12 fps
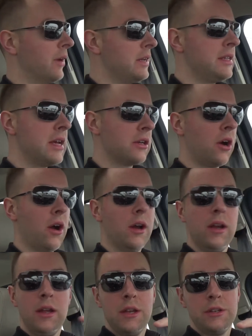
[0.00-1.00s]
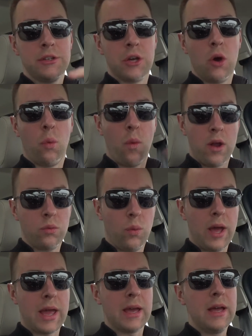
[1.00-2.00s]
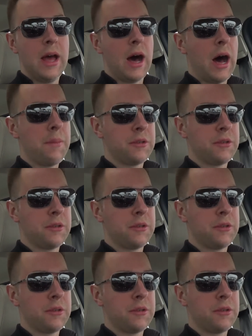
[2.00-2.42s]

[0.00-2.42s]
renting a car to go one way up